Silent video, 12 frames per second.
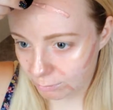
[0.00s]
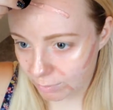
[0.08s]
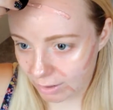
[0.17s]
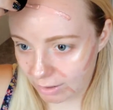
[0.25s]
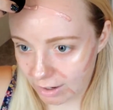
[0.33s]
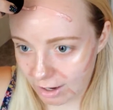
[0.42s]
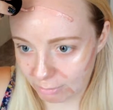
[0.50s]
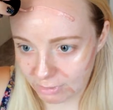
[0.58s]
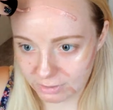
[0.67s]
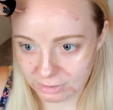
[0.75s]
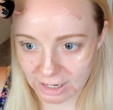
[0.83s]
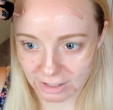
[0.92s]
where I
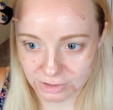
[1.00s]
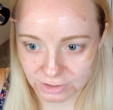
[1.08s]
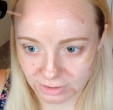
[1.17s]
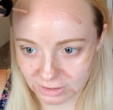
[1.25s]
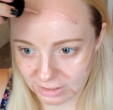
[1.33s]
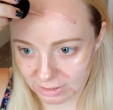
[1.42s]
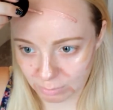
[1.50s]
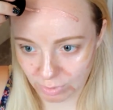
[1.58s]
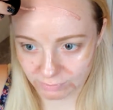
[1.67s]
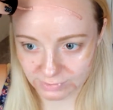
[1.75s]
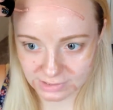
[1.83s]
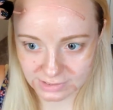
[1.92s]
would naturally get
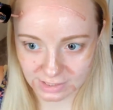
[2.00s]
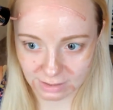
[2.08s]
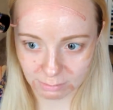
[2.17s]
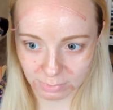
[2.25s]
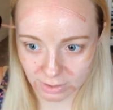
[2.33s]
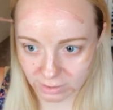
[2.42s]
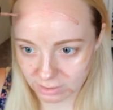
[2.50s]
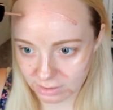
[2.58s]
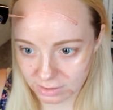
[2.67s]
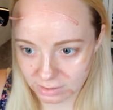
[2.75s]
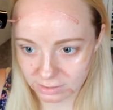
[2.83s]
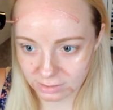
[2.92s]
more of a sunburn.